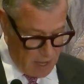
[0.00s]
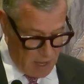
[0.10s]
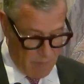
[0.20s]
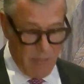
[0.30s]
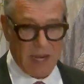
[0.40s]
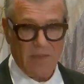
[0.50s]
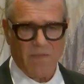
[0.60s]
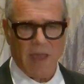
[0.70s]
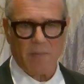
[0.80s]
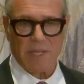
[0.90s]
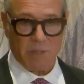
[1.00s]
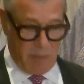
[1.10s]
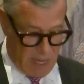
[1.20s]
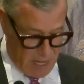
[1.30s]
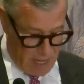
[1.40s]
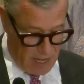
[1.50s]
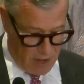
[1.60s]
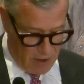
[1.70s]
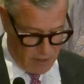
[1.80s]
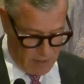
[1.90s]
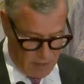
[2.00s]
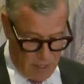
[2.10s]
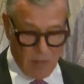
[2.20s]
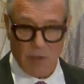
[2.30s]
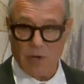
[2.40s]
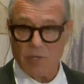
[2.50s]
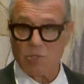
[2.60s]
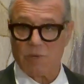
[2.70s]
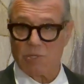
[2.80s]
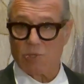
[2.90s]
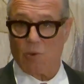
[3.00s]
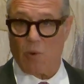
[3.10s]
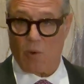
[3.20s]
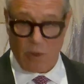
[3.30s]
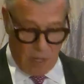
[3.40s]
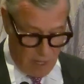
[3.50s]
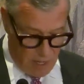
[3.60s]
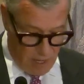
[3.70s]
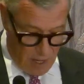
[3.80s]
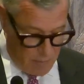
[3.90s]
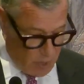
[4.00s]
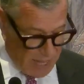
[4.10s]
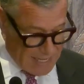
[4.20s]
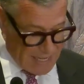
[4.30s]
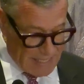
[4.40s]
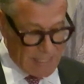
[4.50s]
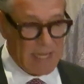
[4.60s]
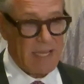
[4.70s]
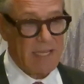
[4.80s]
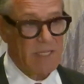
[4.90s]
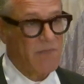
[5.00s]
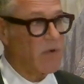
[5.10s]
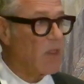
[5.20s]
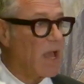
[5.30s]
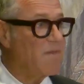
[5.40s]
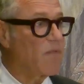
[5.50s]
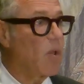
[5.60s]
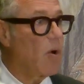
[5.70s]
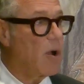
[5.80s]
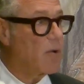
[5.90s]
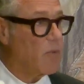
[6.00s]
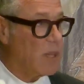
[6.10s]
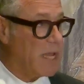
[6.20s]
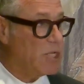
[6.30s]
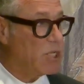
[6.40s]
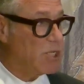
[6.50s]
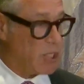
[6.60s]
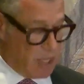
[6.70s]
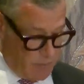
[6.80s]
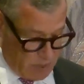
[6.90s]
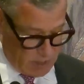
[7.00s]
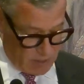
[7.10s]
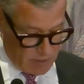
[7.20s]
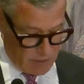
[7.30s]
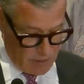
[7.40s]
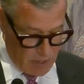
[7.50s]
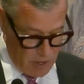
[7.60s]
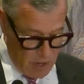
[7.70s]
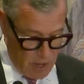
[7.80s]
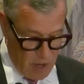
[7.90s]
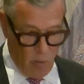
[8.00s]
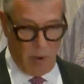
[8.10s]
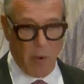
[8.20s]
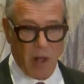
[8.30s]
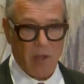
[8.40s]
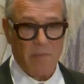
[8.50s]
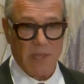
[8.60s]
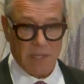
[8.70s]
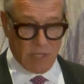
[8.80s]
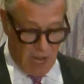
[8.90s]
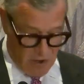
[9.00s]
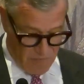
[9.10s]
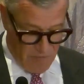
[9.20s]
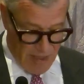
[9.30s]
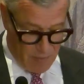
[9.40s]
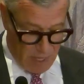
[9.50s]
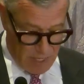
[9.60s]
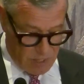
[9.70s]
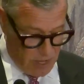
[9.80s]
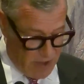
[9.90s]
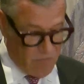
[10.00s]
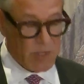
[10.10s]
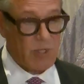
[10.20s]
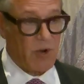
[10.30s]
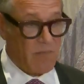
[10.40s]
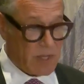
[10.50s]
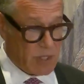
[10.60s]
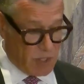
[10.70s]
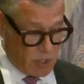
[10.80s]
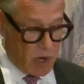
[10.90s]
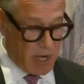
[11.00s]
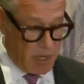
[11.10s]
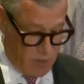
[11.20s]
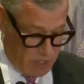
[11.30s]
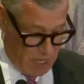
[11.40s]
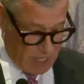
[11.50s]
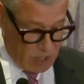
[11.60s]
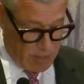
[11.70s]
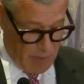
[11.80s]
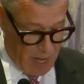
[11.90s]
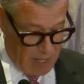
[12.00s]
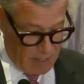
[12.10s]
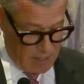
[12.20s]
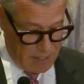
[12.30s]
Many families begin here in the nursery school, planting seeds for lifelong relationships. We welcome the entire family to every service, starting with Tat Shabbat,